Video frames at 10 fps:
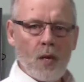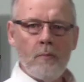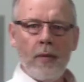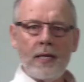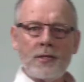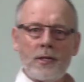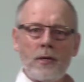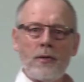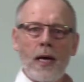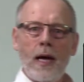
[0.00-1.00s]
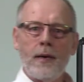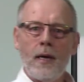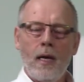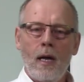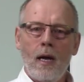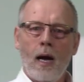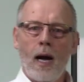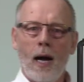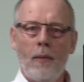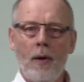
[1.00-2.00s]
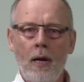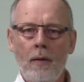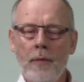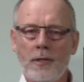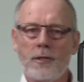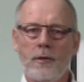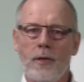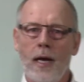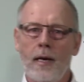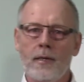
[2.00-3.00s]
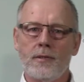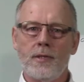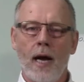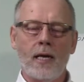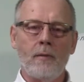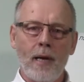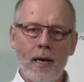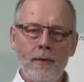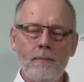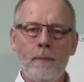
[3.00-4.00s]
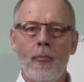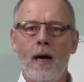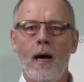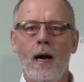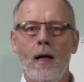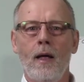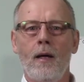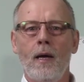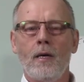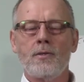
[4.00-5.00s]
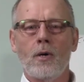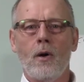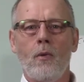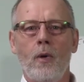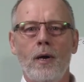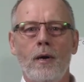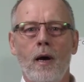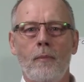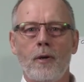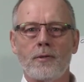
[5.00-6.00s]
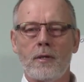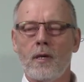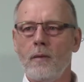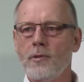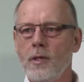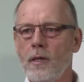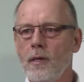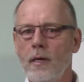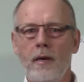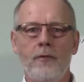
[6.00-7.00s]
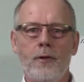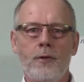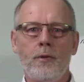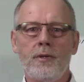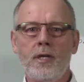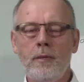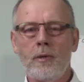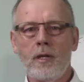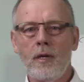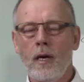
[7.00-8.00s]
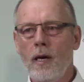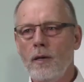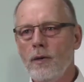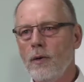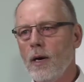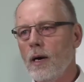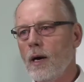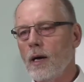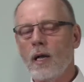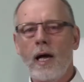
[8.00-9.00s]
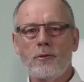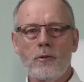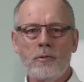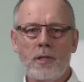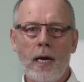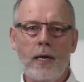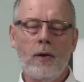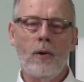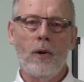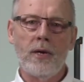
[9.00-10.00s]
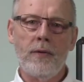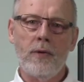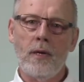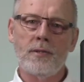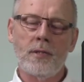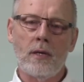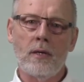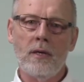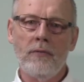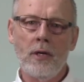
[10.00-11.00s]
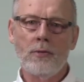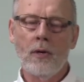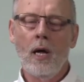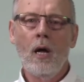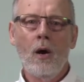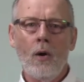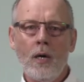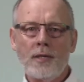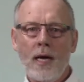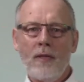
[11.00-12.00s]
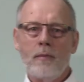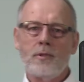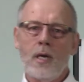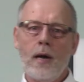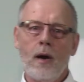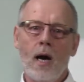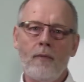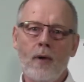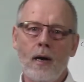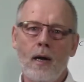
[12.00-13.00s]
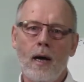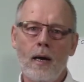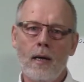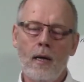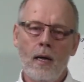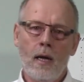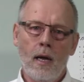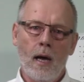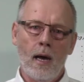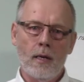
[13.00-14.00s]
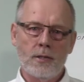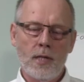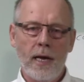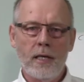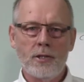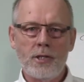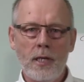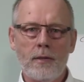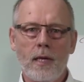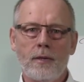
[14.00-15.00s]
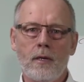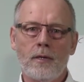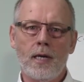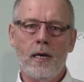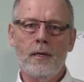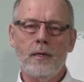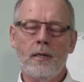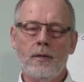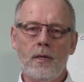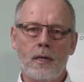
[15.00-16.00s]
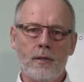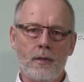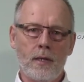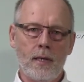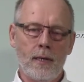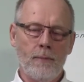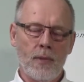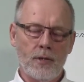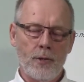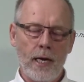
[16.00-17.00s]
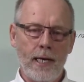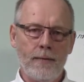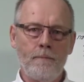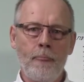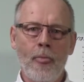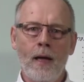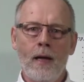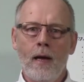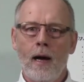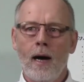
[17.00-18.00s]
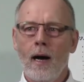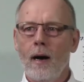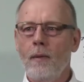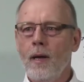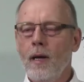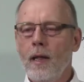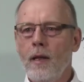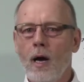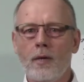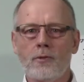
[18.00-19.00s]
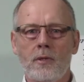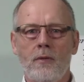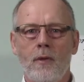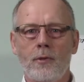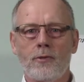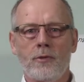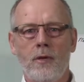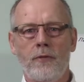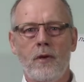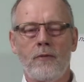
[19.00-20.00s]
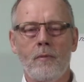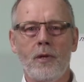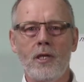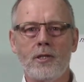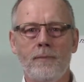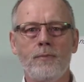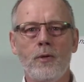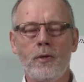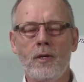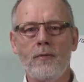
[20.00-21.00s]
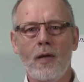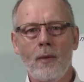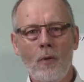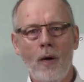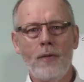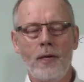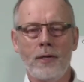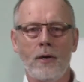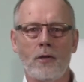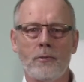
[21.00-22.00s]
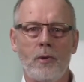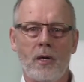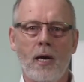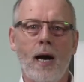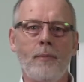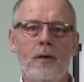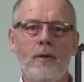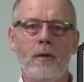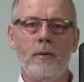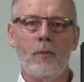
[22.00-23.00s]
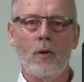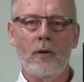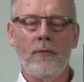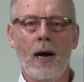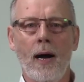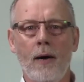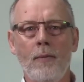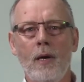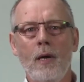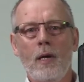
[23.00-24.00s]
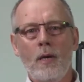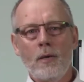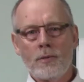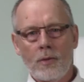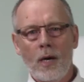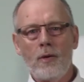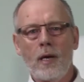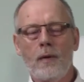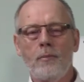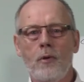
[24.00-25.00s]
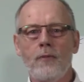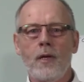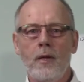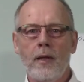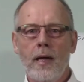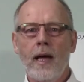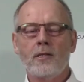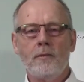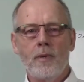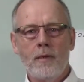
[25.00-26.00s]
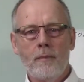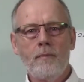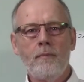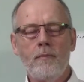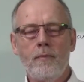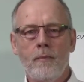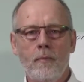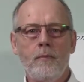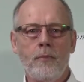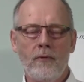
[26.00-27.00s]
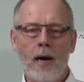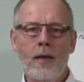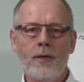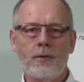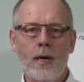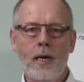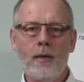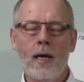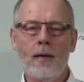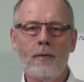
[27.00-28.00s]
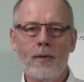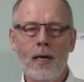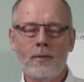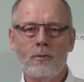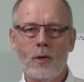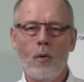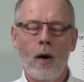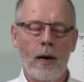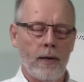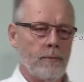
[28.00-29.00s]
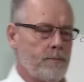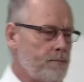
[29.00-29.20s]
make sure that uh, make sure that it's documented. So when a person comes in, and if you're doing team, uh, you know, a, classroom setting or even a single individual, always have them sign off on a, on a, on a sign-in sheet that they're attending the, the, the, the training, uh, and then also give them a certificate of completion. You can give them one, then you can also put a copy in their employee file. So now you got proof that you know, they actually been provided the training that, that's required.